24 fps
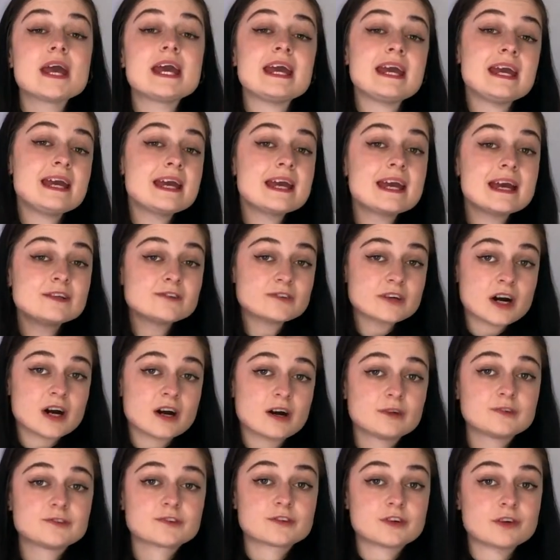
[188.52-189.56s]
he is
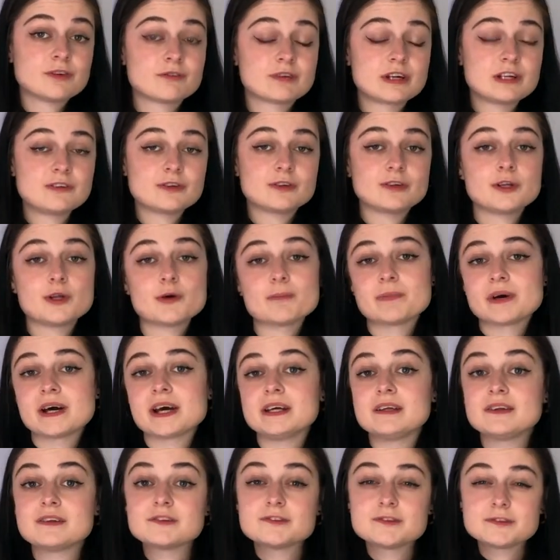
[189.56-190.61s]
asked a riddle
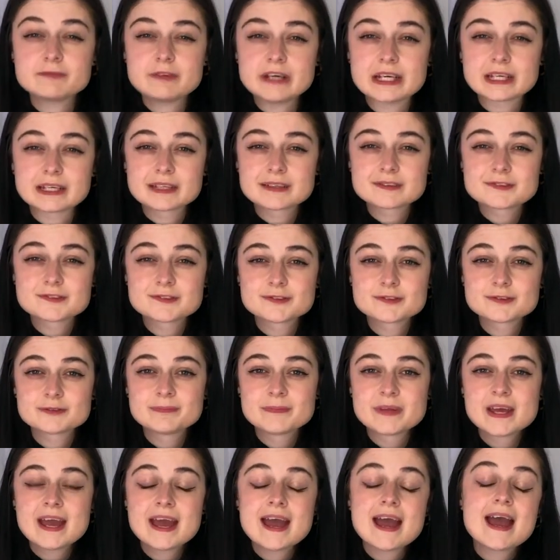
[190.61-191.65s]
by the Sphinx.
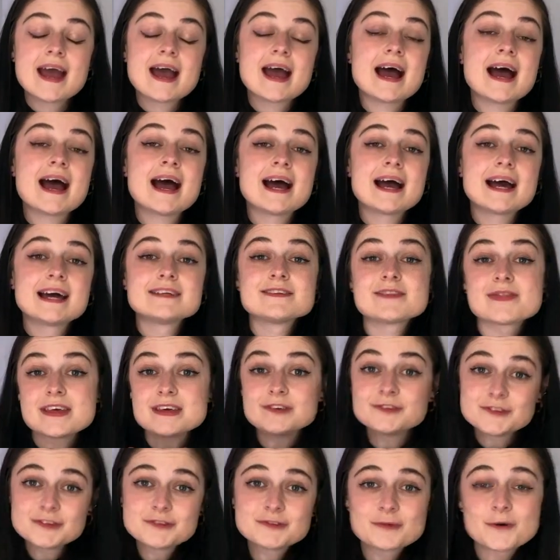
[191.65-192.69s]
And
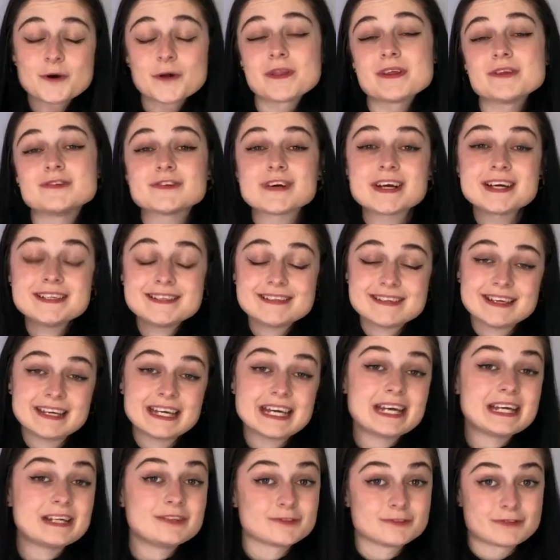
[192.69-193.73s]
this is what this
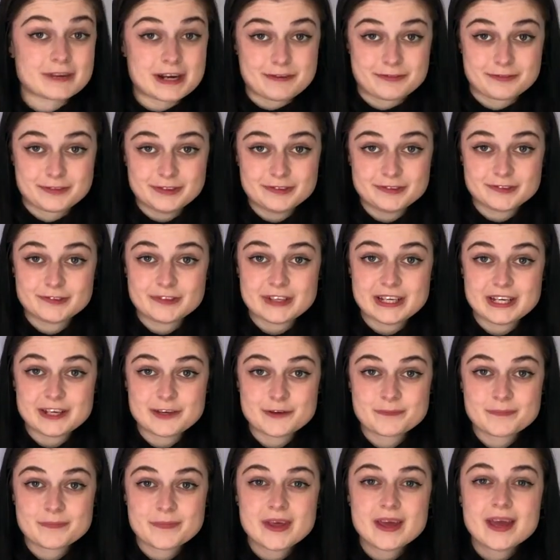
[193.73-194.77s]
idea is referencing.
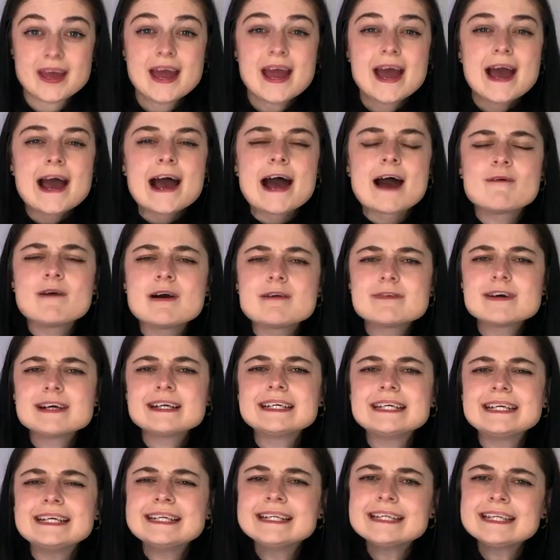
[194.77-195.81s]
However,
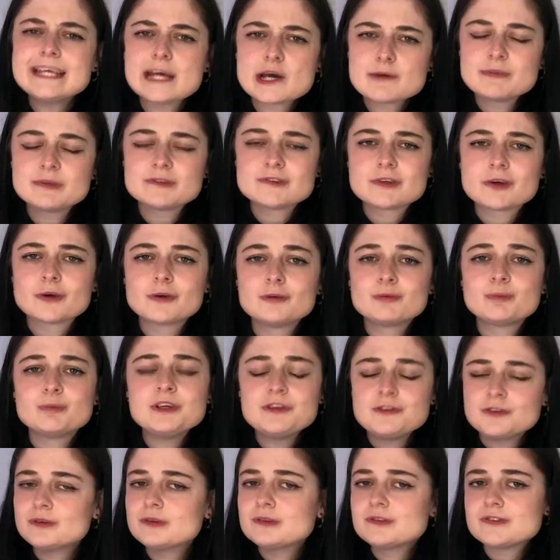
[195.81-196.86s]
in the episode, we
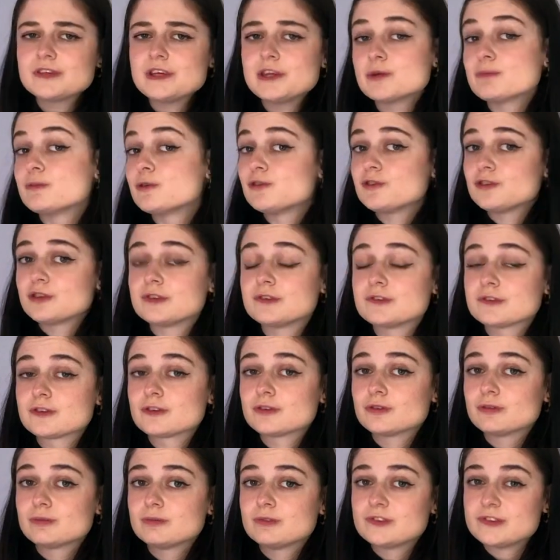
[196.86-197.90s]
do see them as just
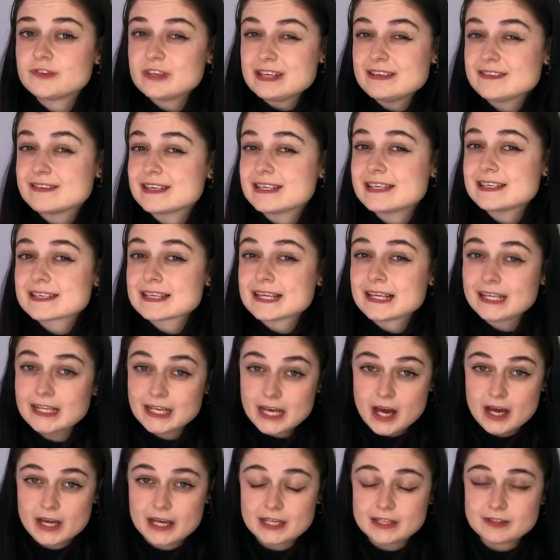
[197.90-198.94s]
seated
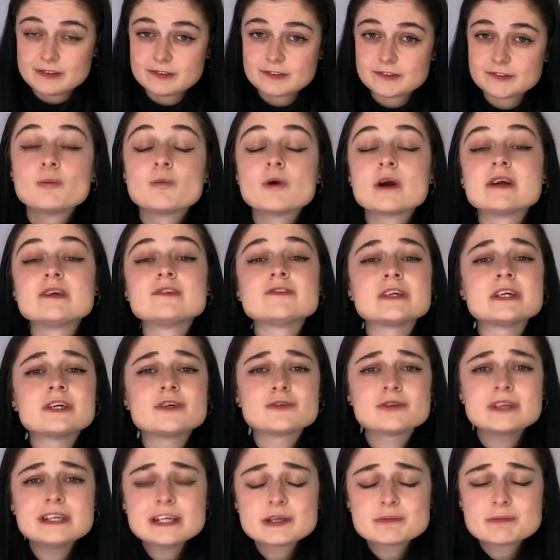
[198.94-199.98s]
lions, whereas in
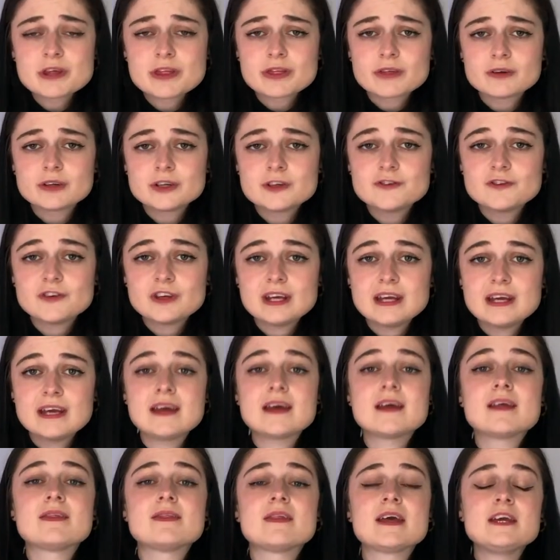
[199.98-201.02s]
Greek
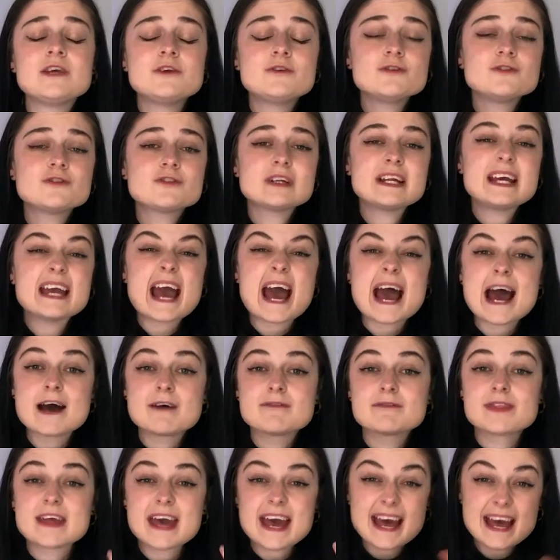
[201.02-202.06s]
mythology, they usually
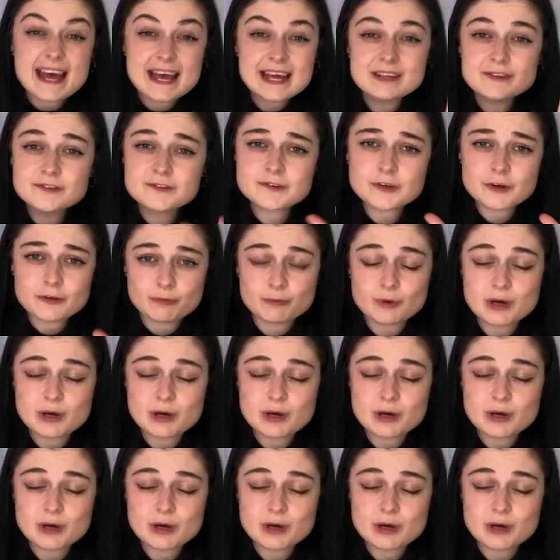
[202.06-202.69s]
have the heads of